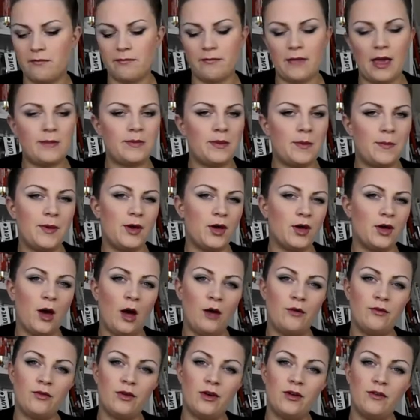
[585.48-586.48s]
Maybe put a
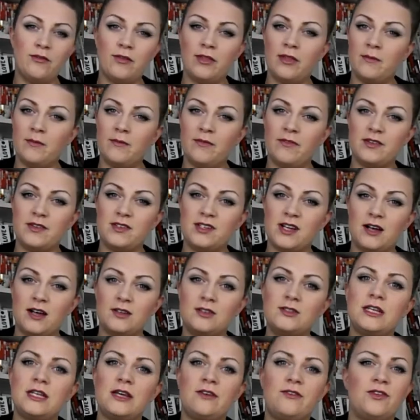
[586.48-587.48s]
cover over them for
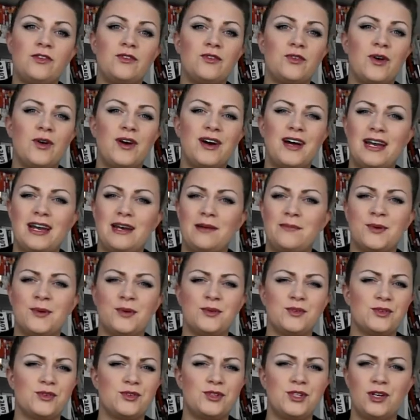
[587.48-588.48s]
dust. If you've got
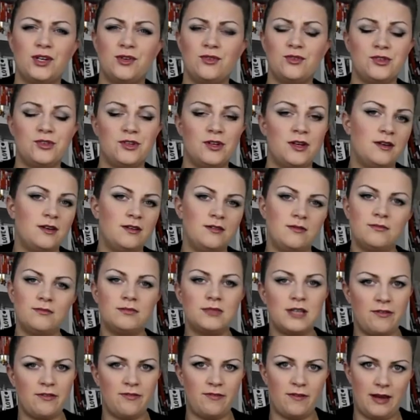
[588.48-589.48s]
animals or children,
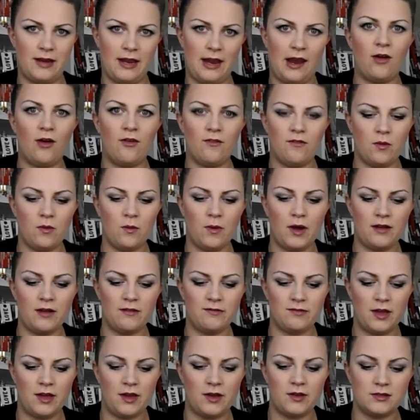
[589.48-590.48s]
definitely out of the way
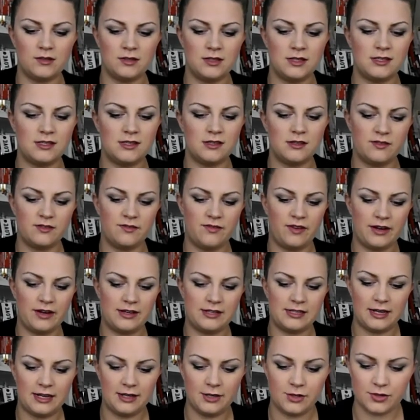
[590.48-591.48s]
of those. This is a
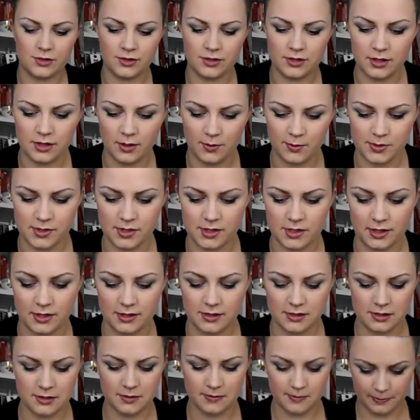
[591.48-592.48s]
very dangerous
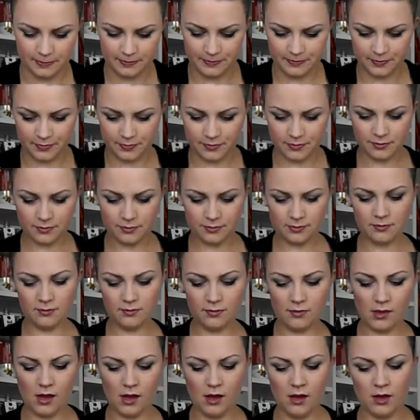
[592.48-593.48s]
substance.
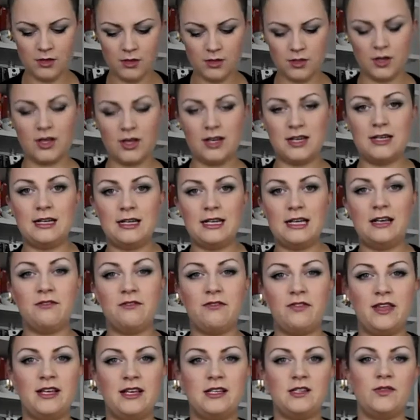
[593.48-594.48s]
So you're going to
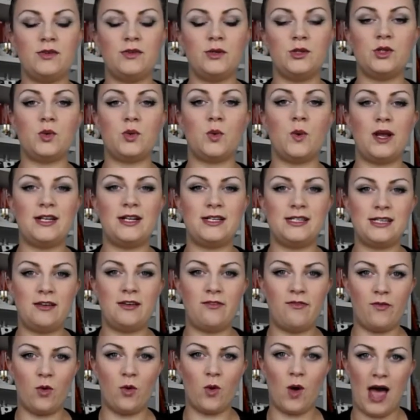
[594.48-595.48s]
leave these for
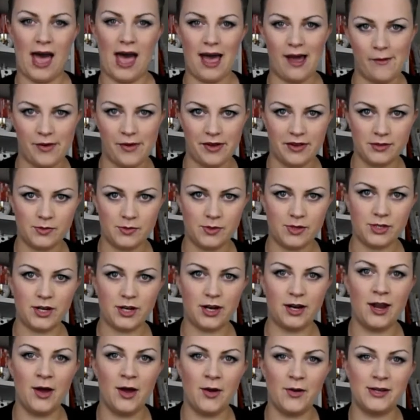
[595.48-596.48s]
24 hours, which
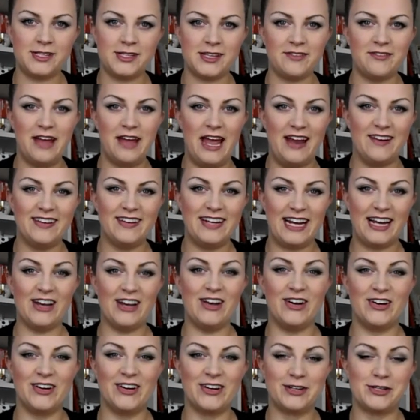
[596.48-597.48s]
I know is a
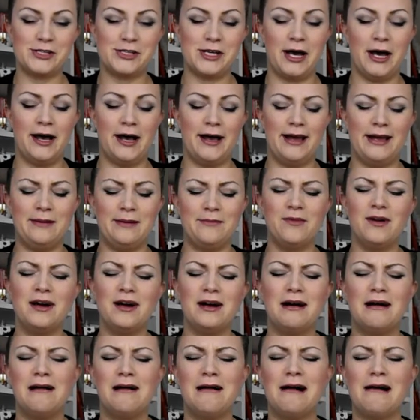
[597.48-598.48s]
very long time.
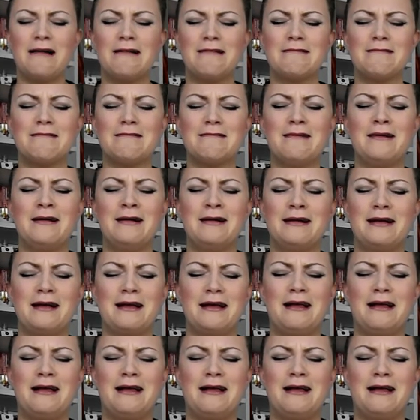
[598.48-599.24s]
Oh.